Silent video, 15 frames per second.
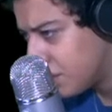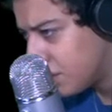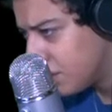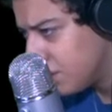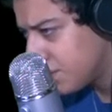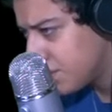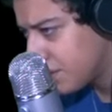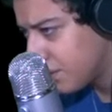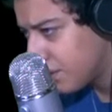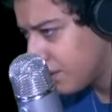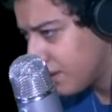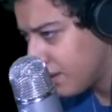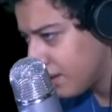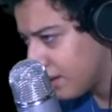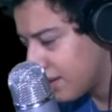Yuzu,
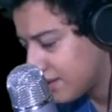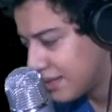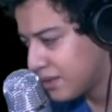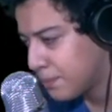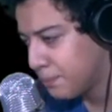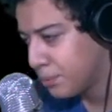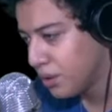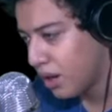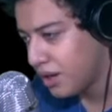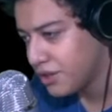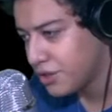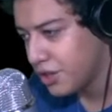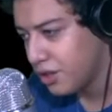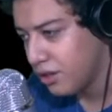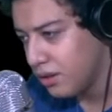is that the
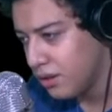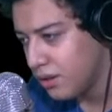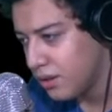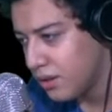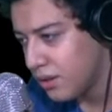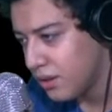blonde girl